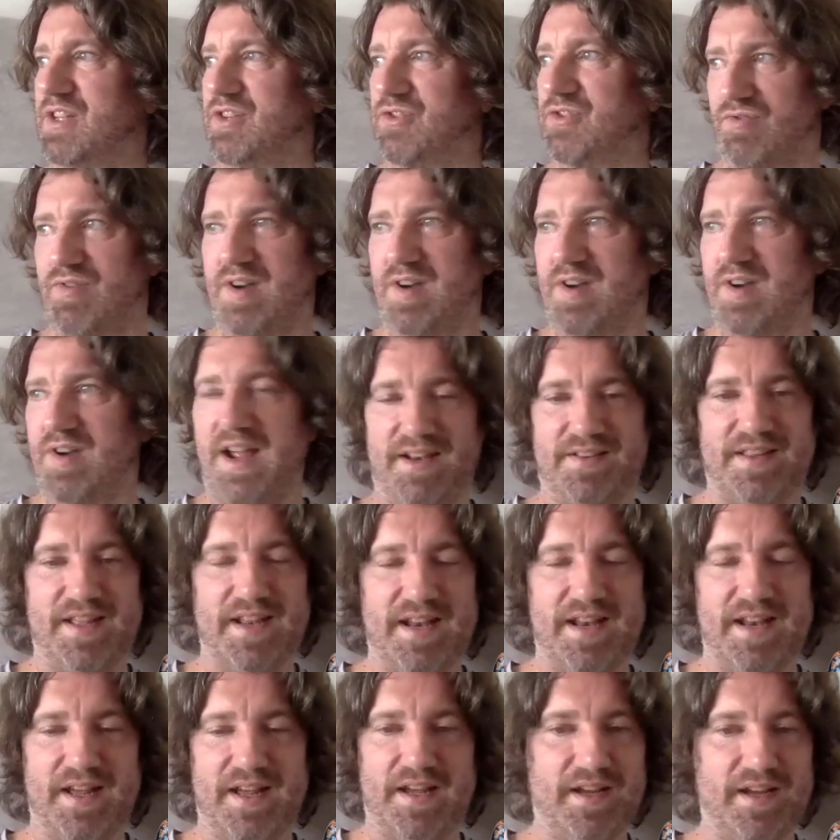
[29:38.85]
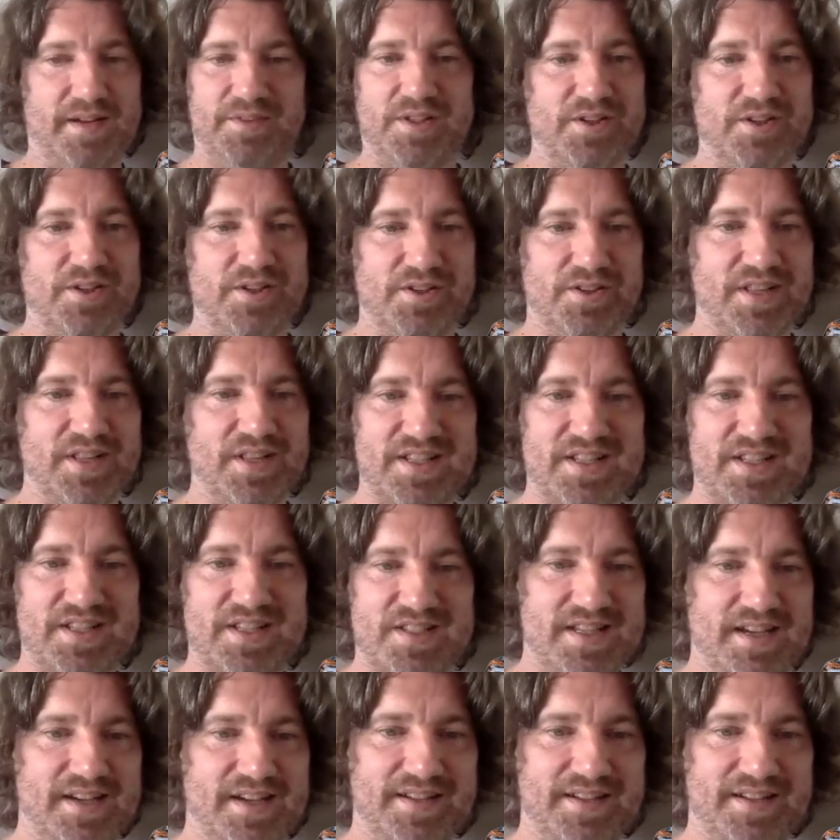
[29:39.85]
playing Retread, then
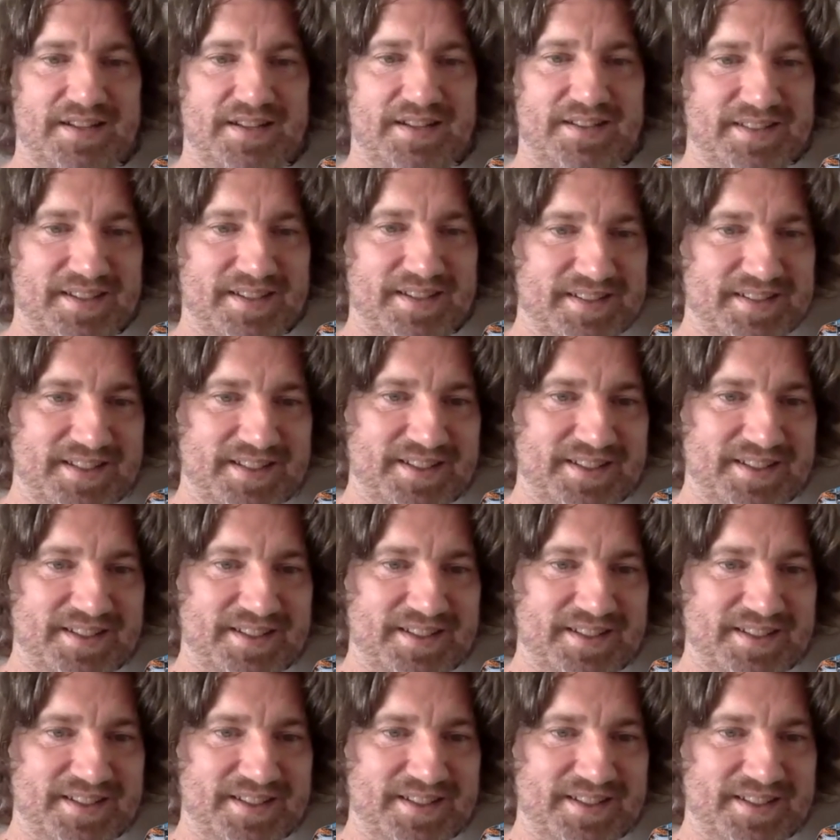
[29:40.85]
that's it.